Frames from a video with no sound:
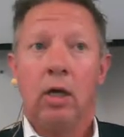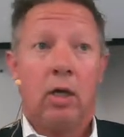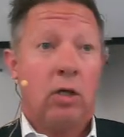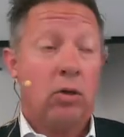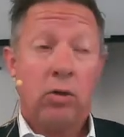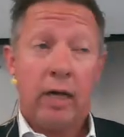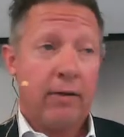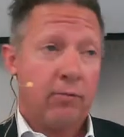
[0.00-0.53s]

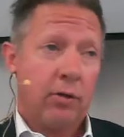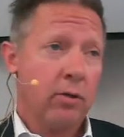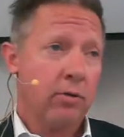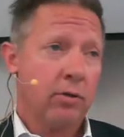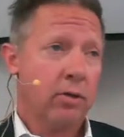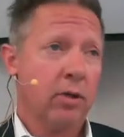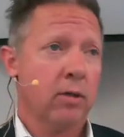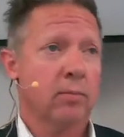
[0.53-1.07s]
You have to know the
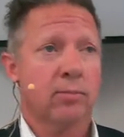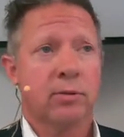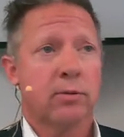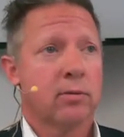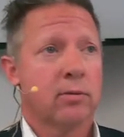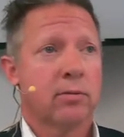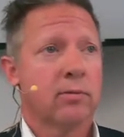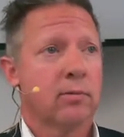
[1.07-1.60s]
terms.
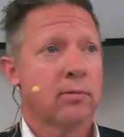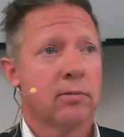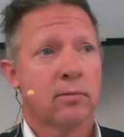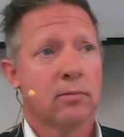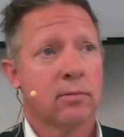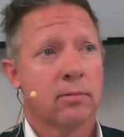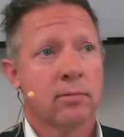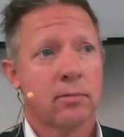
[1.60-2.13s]

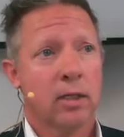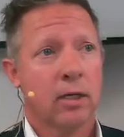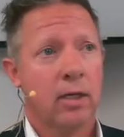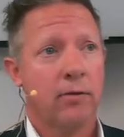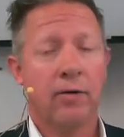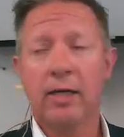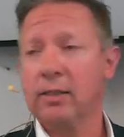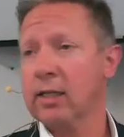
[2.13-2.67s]
Okay,
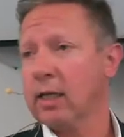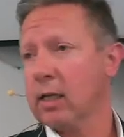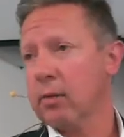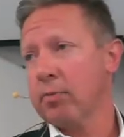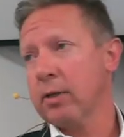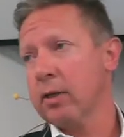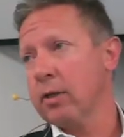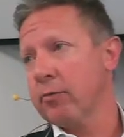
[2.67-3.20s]
if I stand up
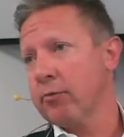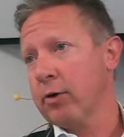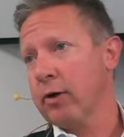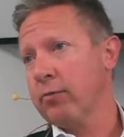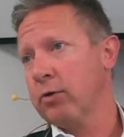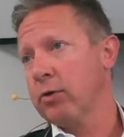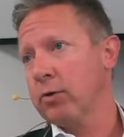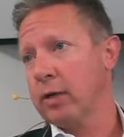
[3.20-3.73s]
here in front
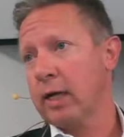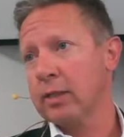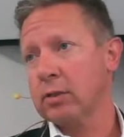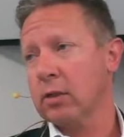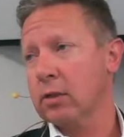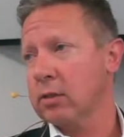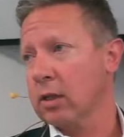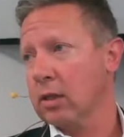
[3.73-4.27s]
of you and I
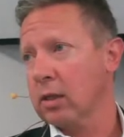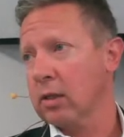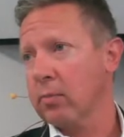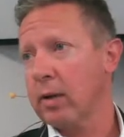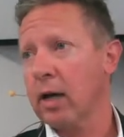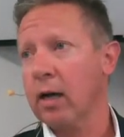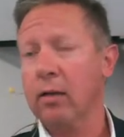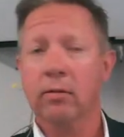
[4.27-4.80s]
start talking
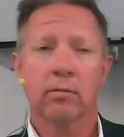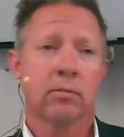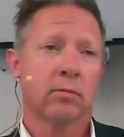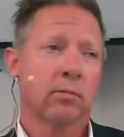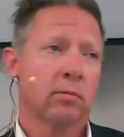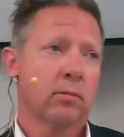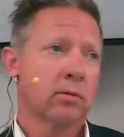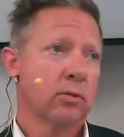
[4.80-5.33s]
about
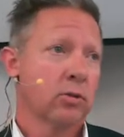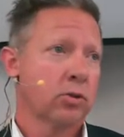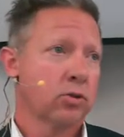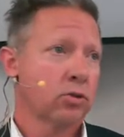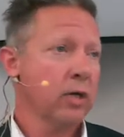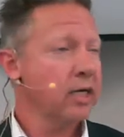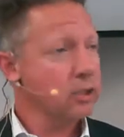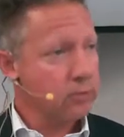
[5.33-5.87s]

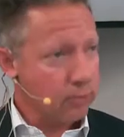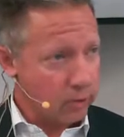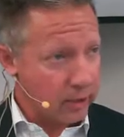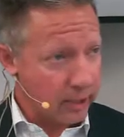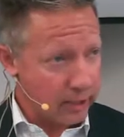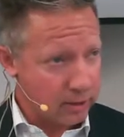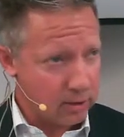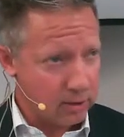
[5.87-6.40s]
transfer
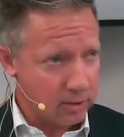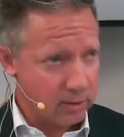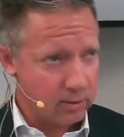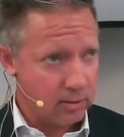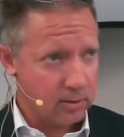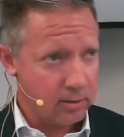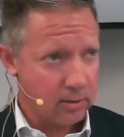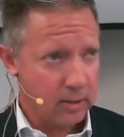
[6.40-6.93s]

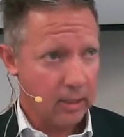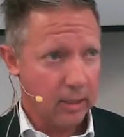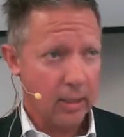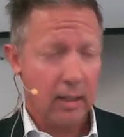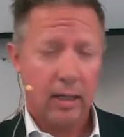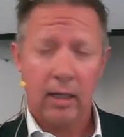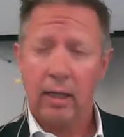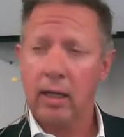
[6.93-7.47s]
cases
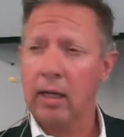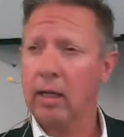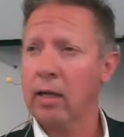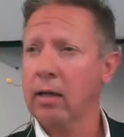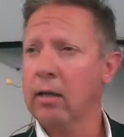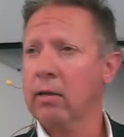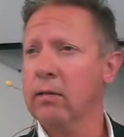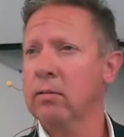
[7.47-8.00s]

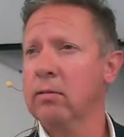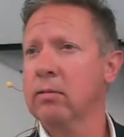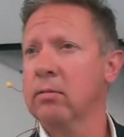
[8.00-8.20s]
and